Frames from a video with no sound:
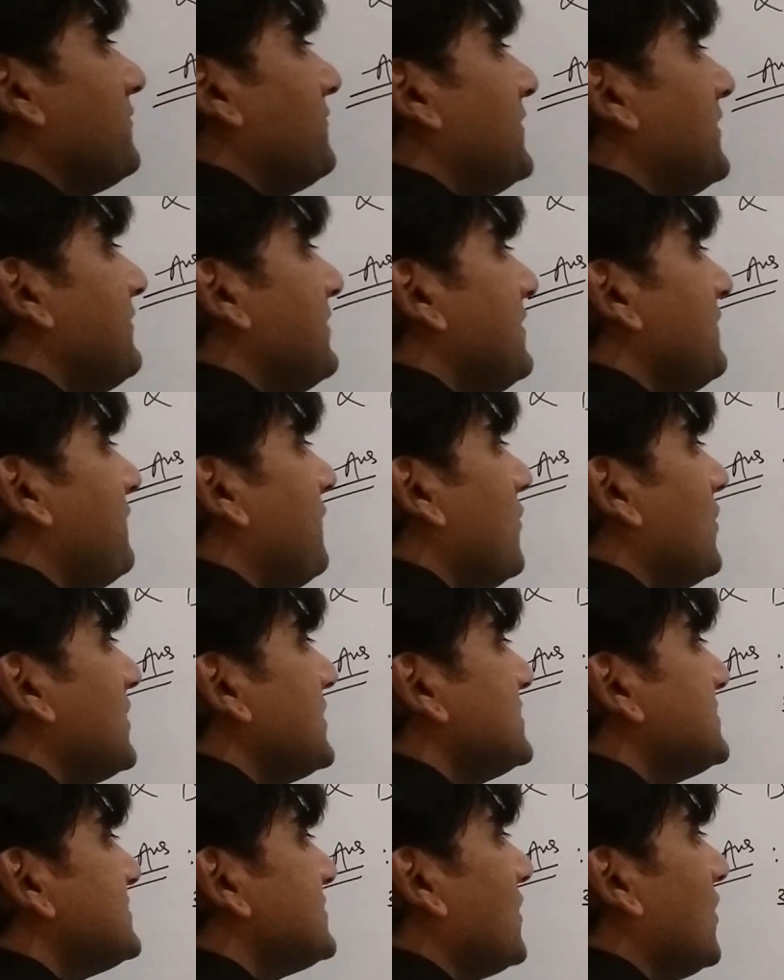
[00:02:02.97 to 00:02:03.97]
we will
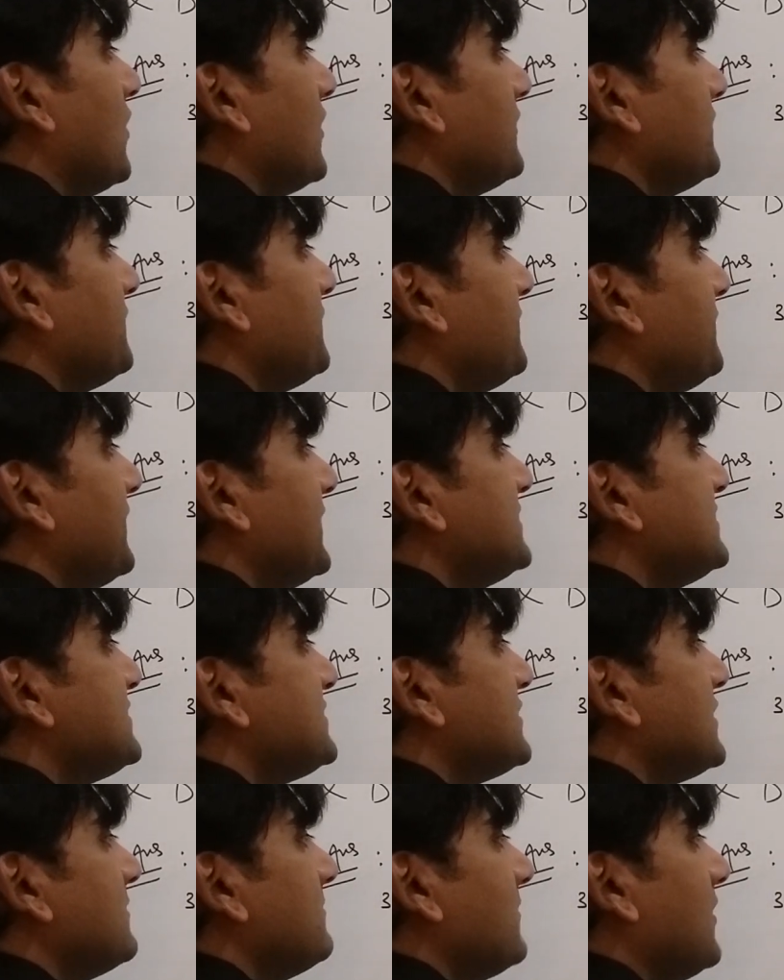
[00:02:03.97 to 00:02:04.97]
focus on
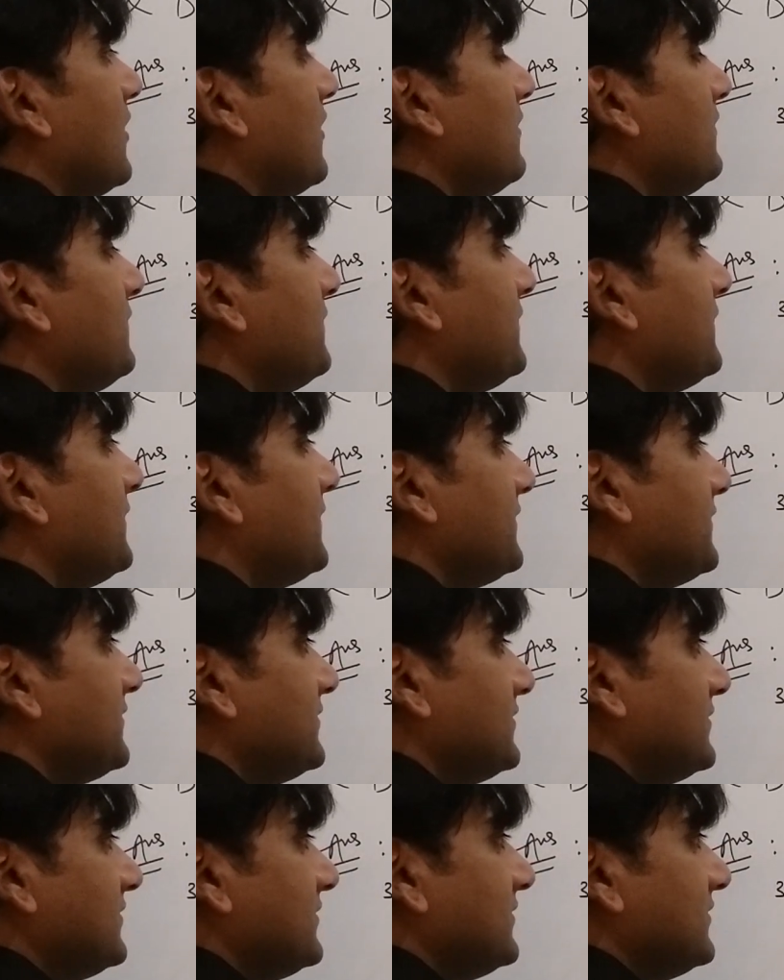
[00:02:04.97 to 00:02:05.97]
first term of
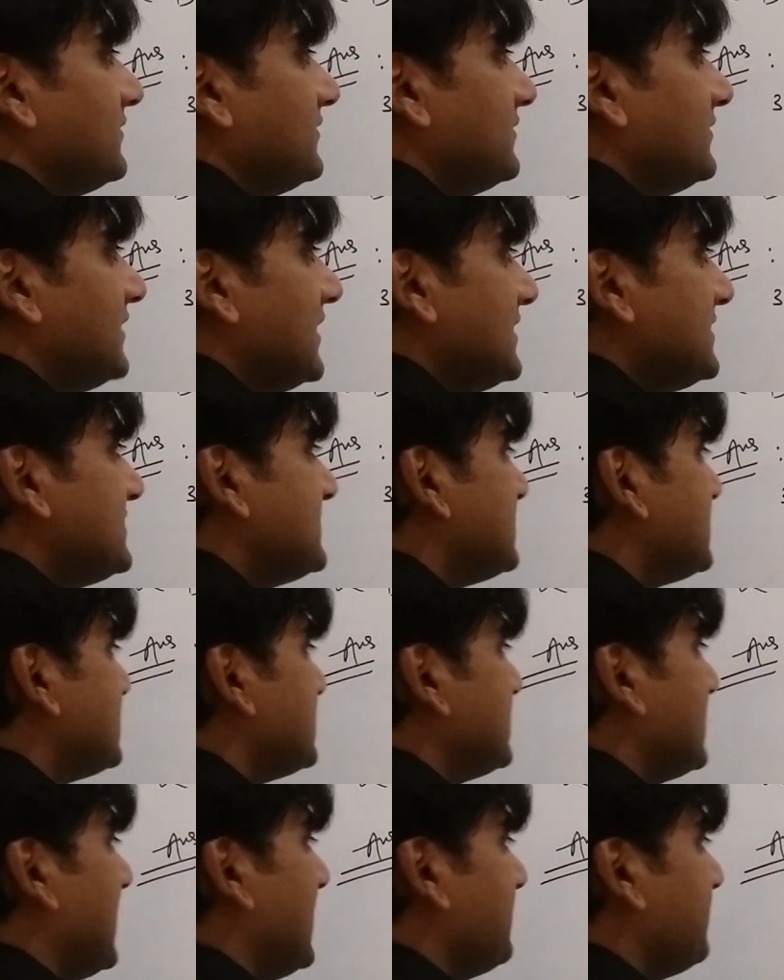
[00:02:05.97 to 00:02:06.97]

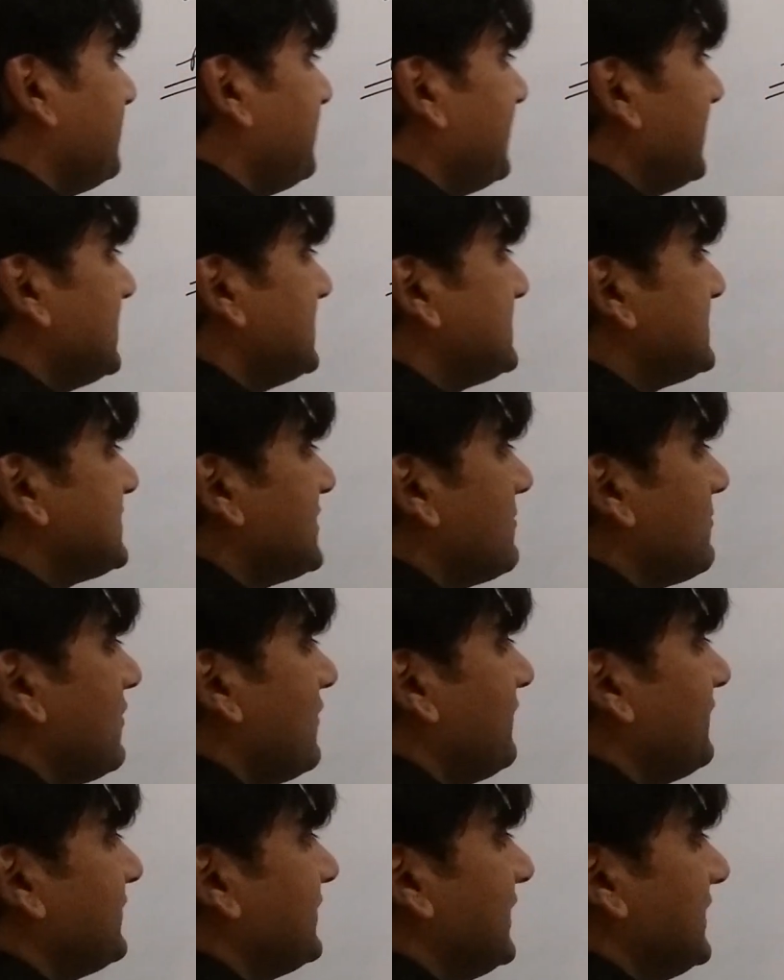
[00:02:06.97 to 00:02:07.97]
this and first
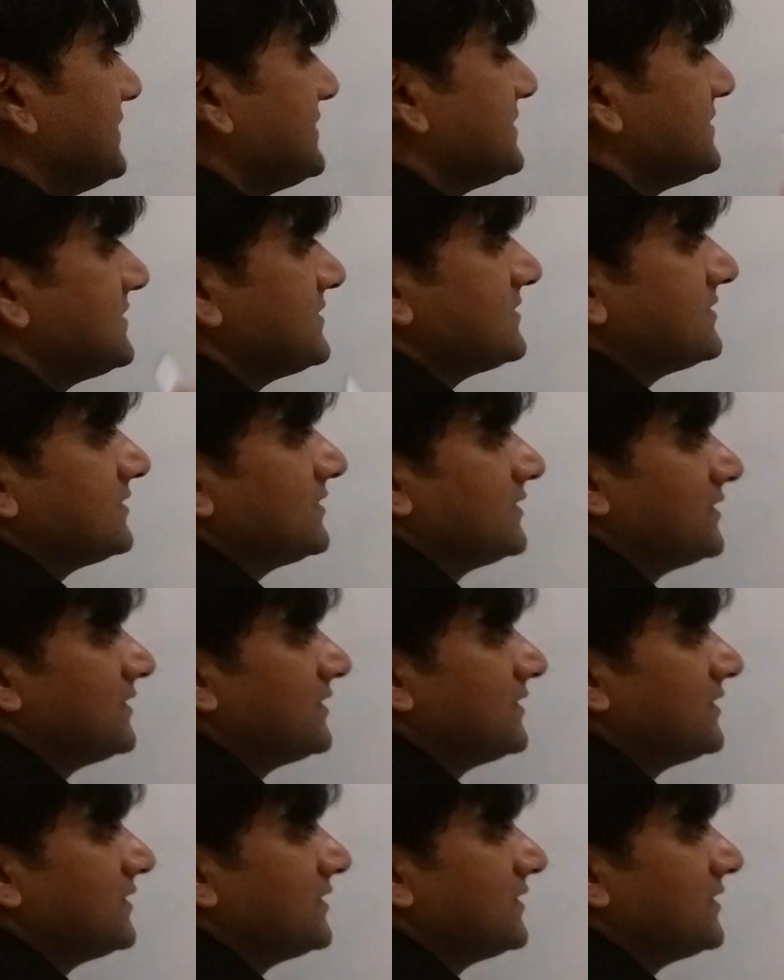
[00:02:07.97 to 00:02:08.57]
term of this.